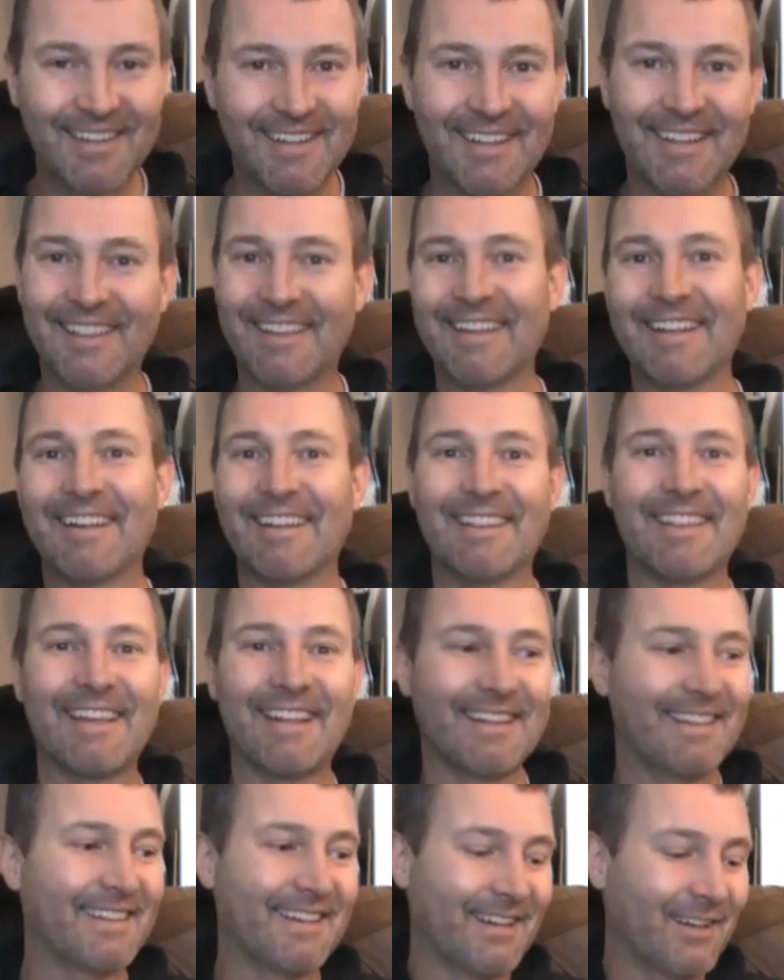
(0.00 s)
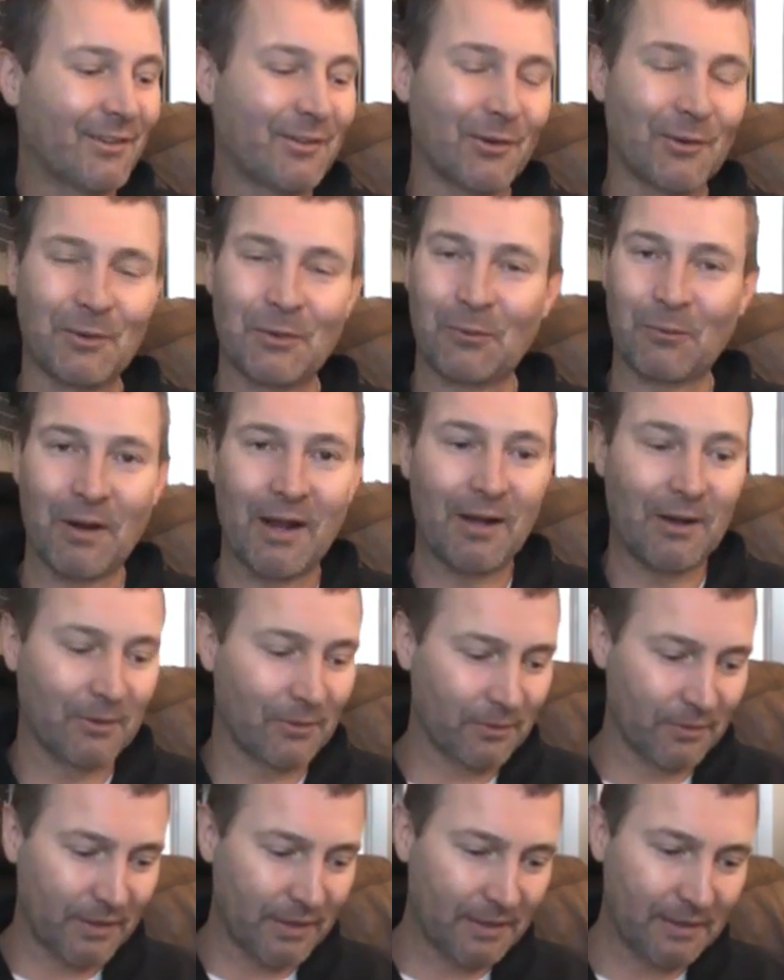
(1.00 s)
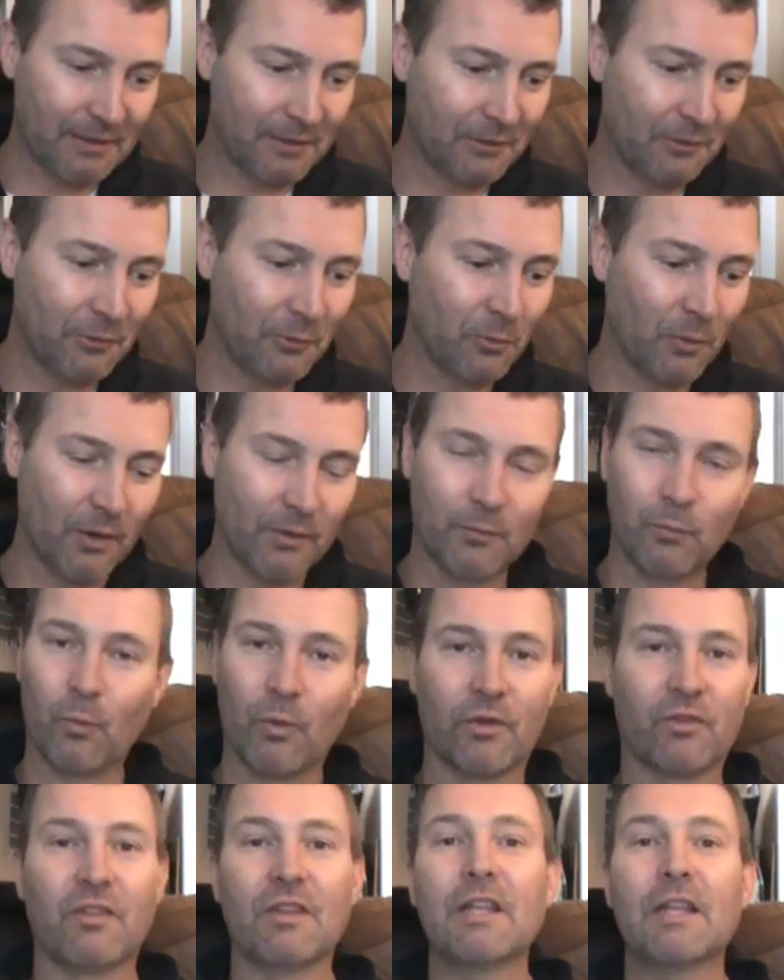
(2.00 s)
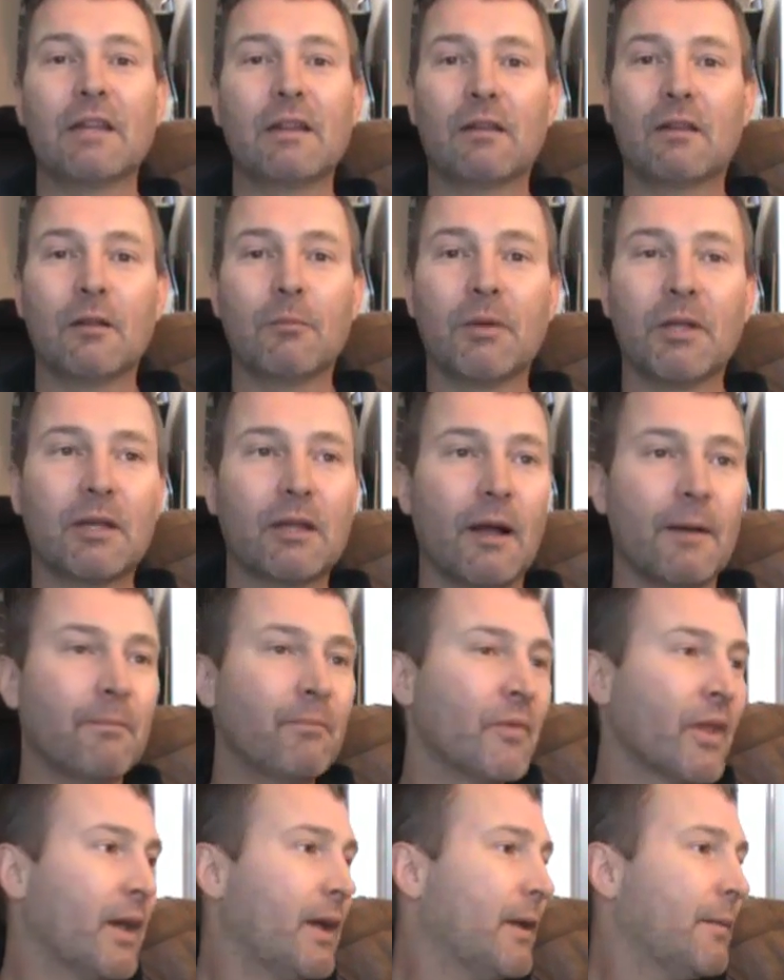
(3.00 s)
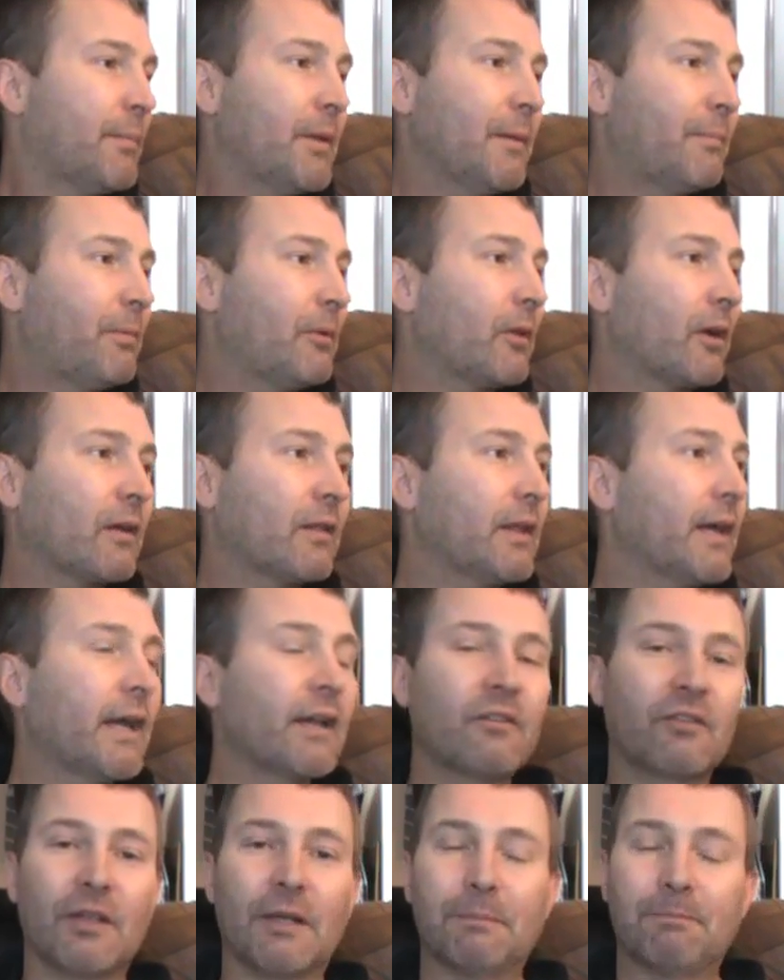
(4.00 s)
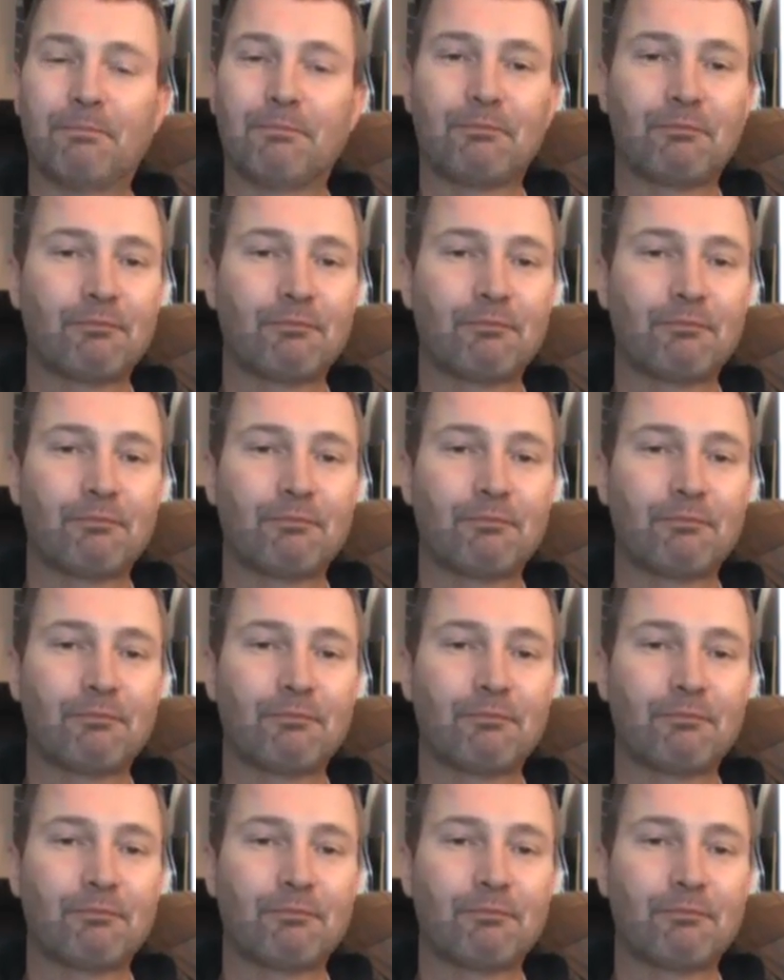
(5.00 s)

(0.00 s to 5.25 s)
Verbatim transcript: And they, they didn't turn it around or they didn't do what was needed to be done? People are lazy.